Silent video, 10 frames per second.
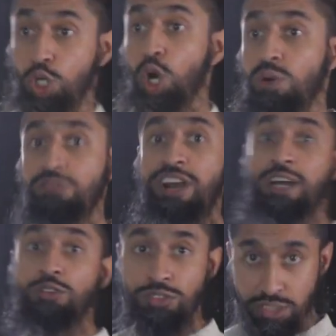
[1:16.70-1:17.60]
Go
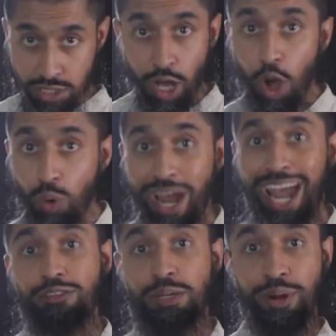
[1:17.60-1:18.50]
around, oh
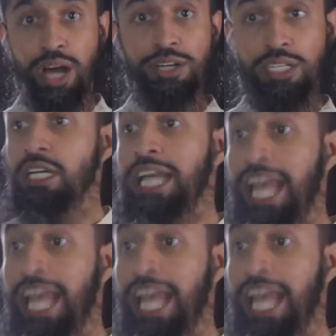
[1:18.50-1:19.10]
Harry Potter,